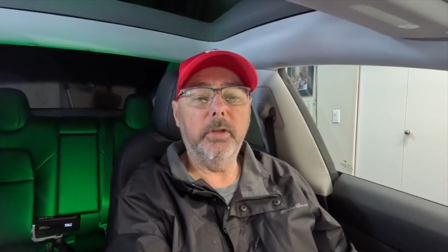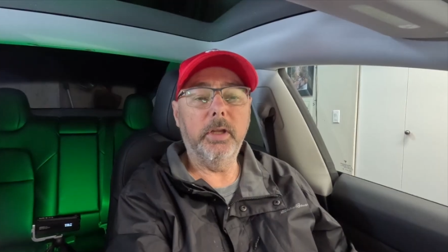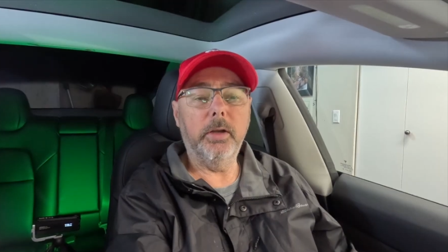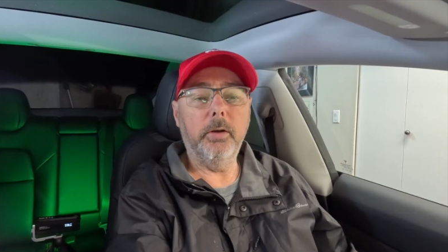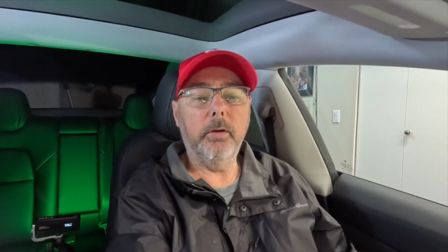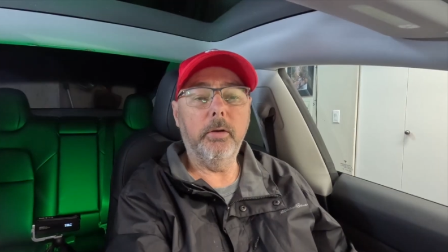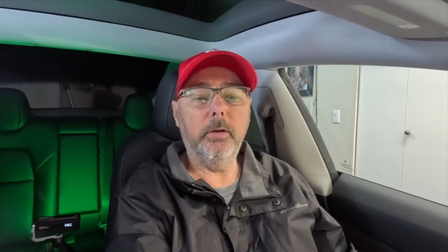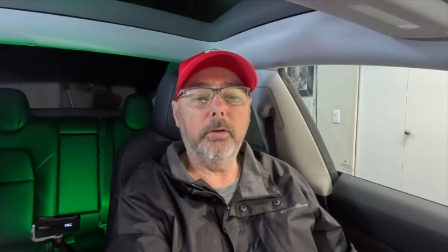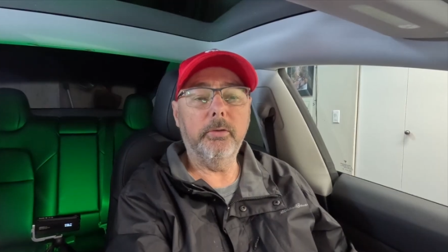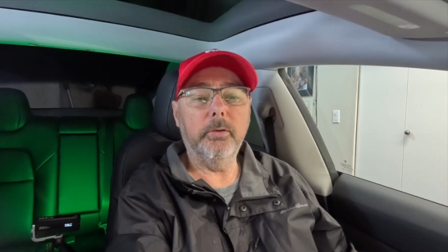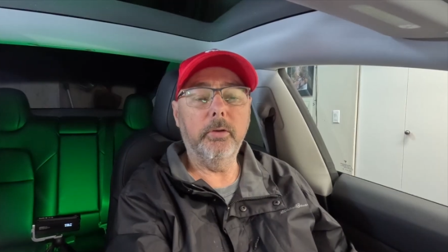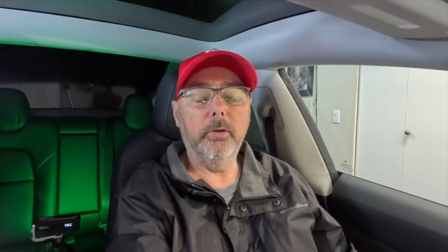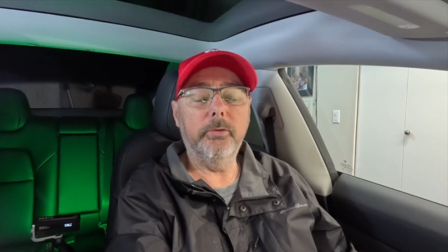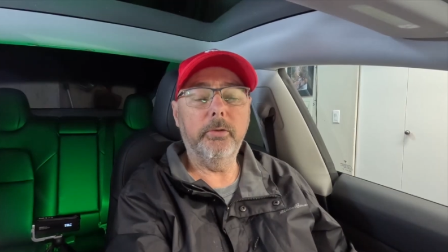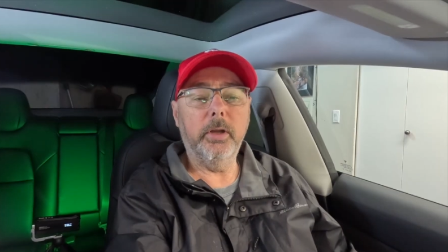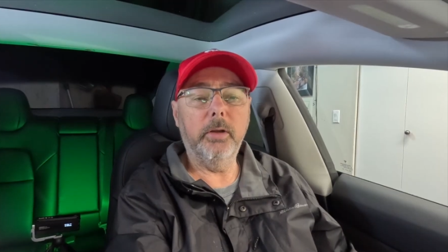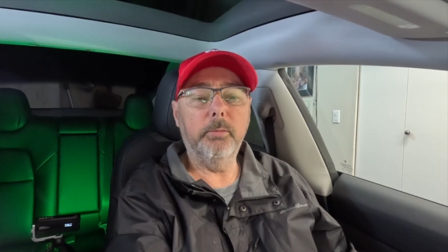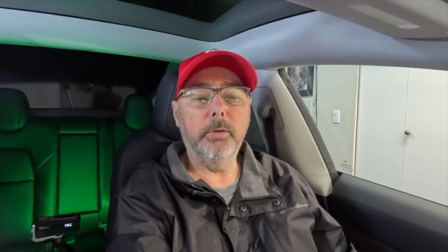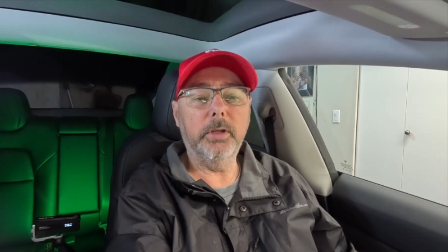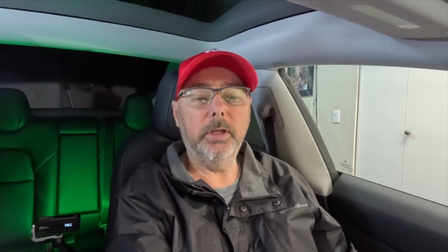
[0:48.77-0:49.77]
that are
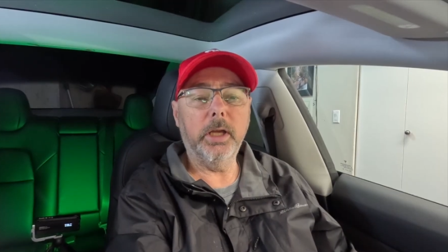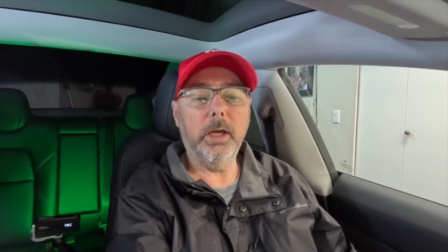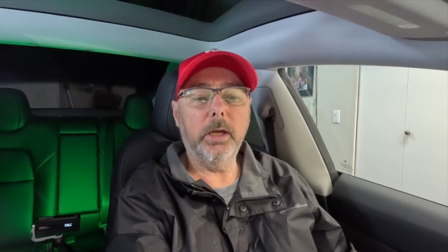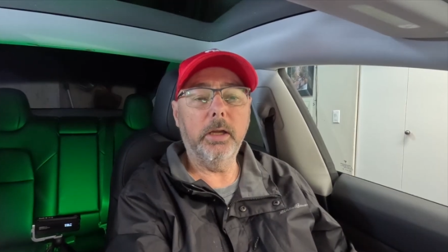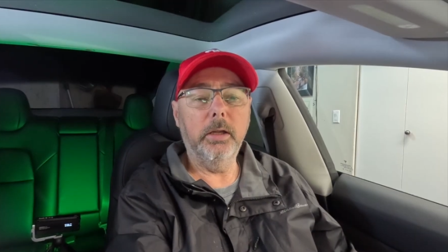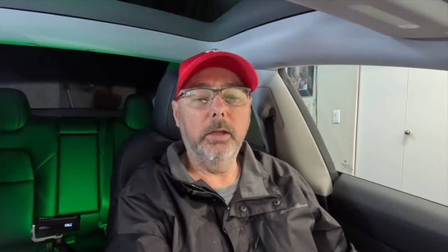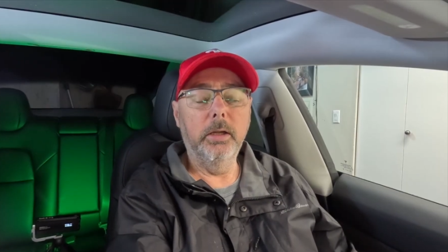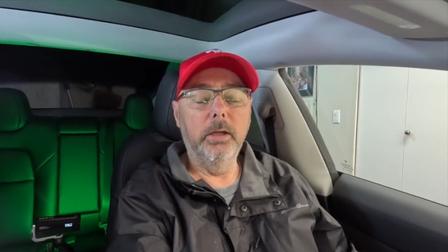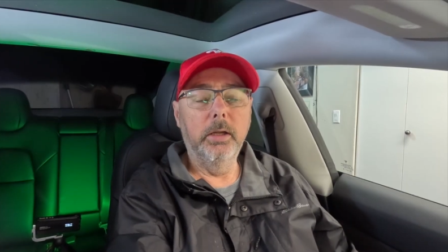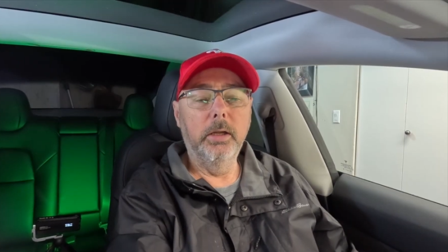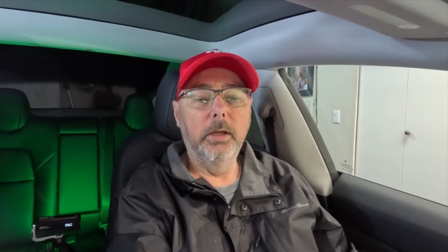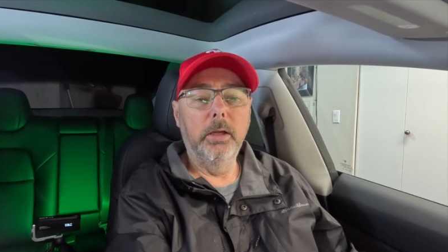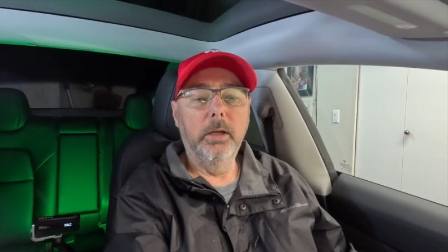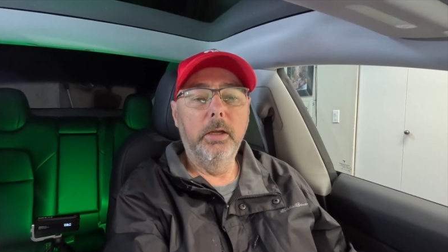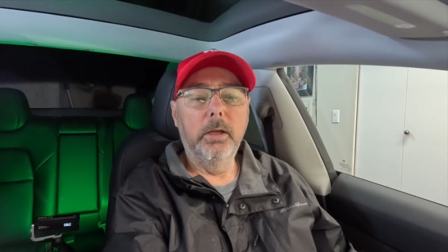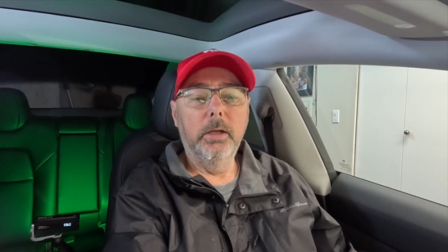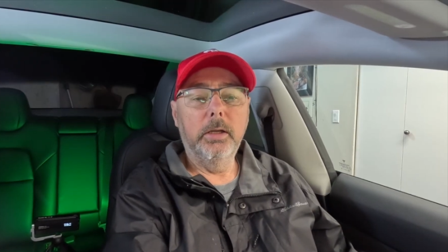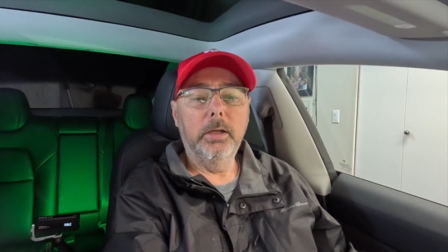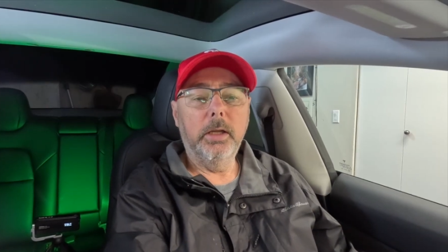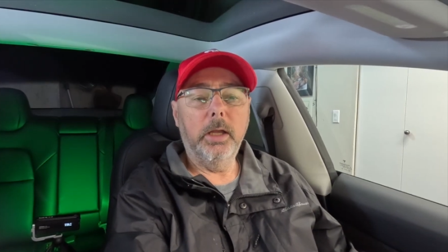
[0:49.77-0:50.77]
associated with that.
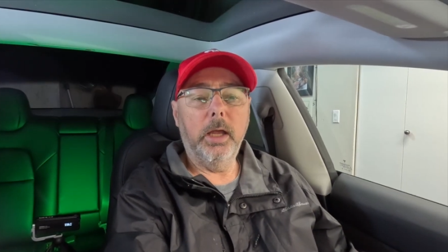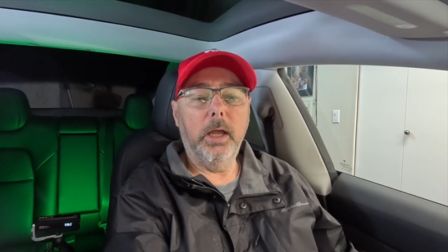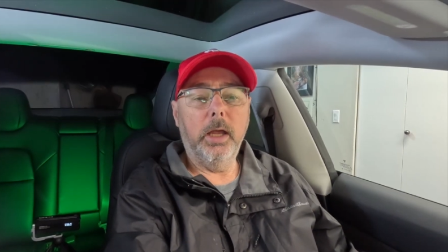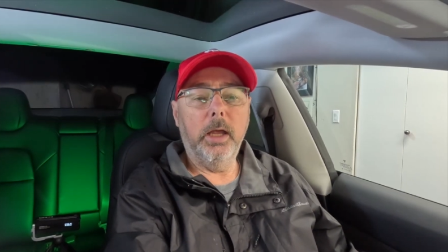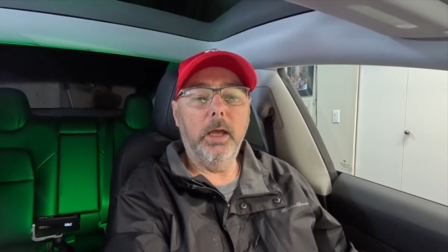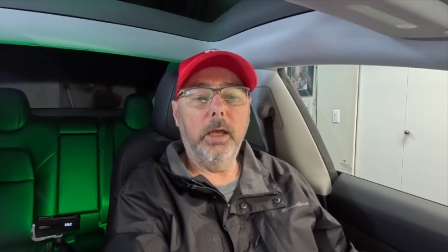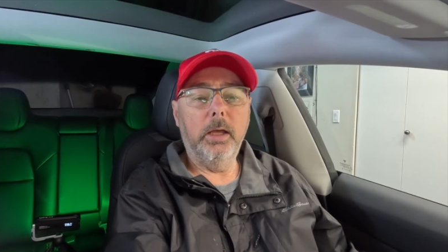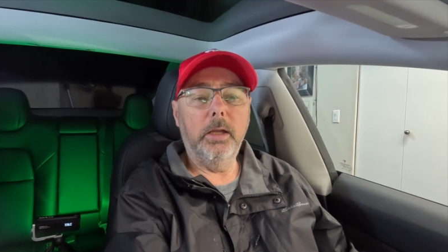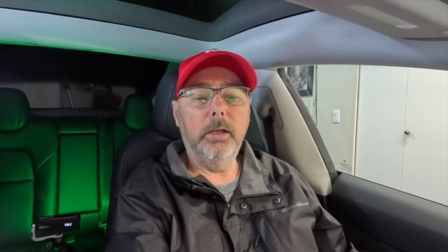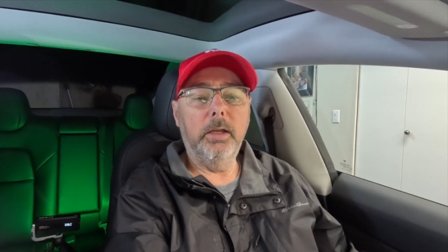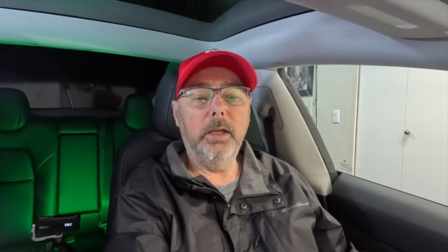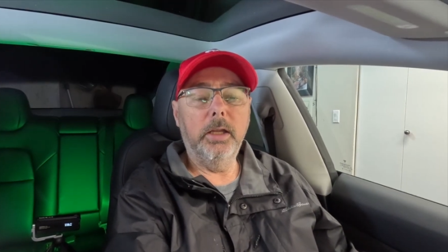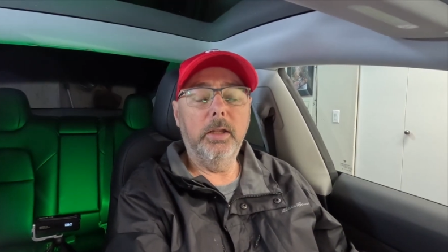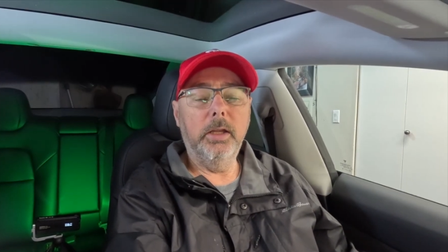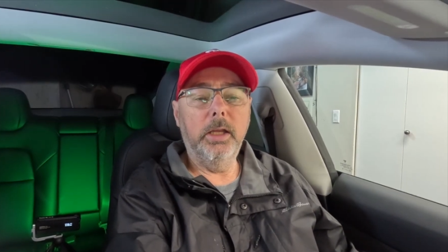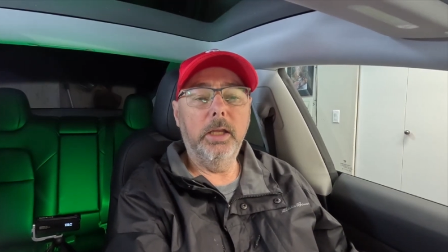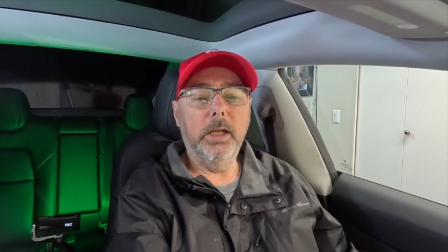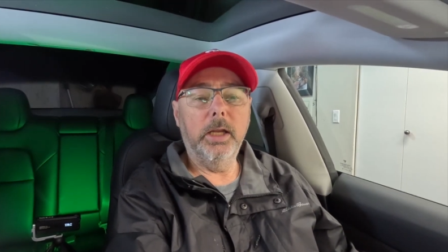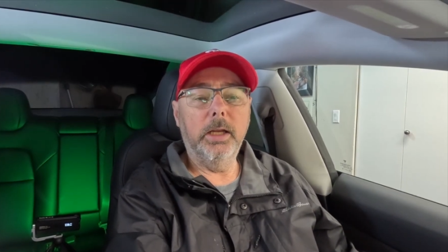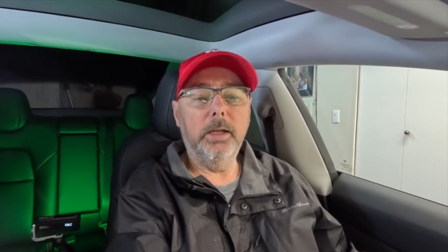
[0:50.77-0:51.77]
And in
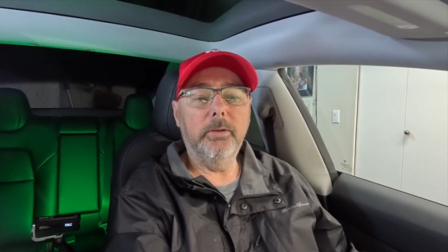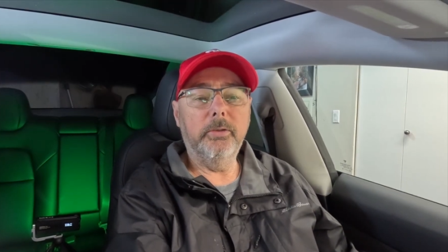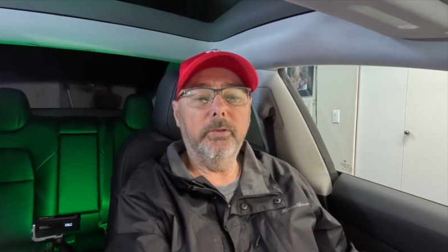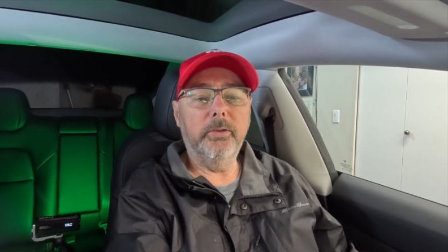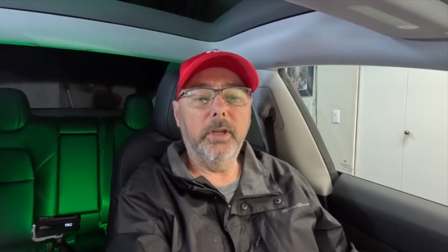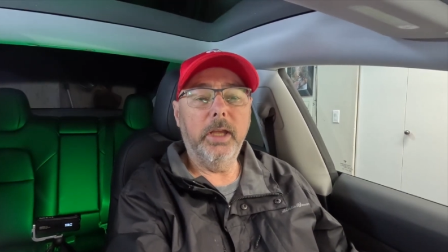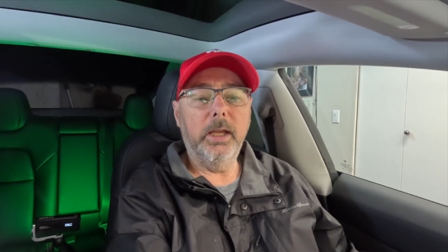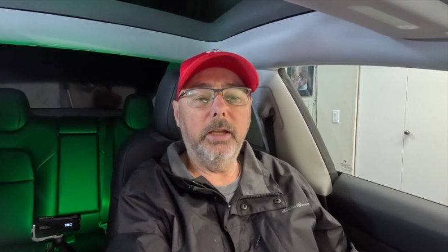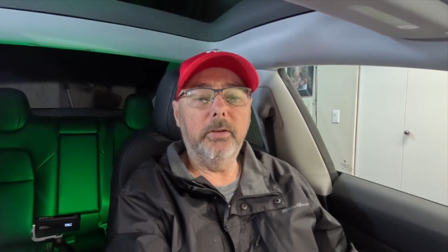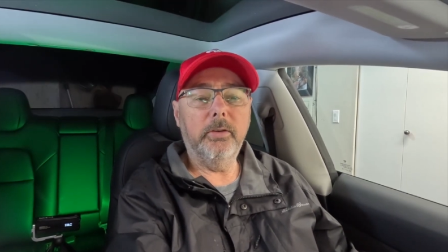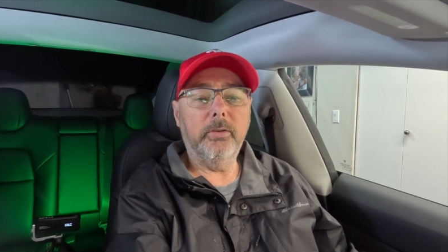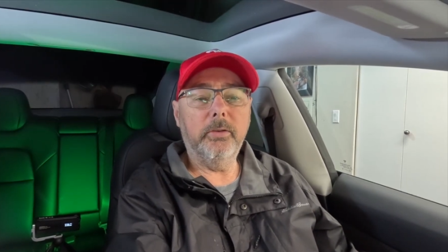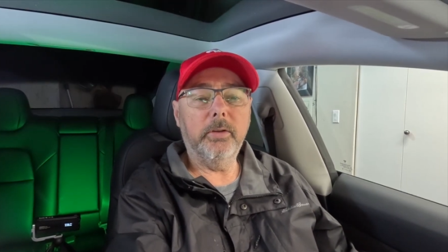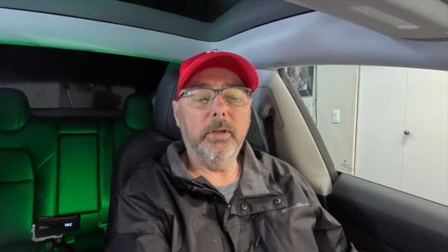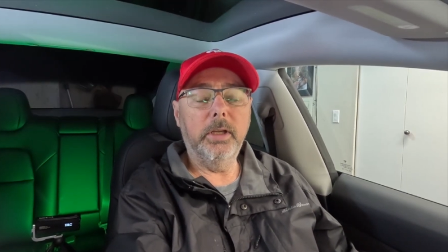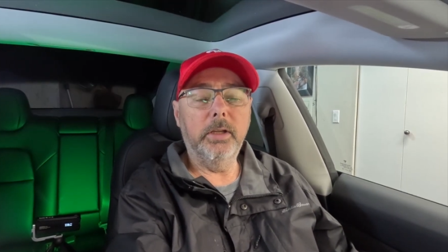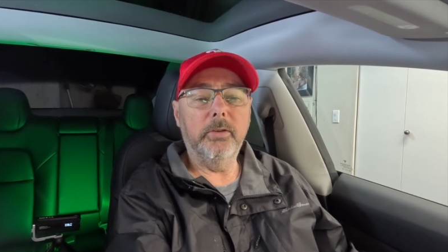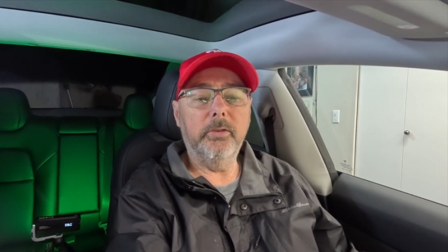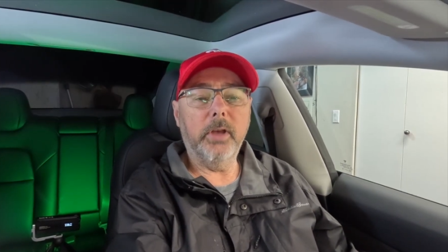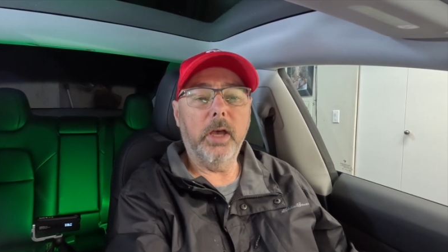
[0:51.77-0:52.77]
the United States, it's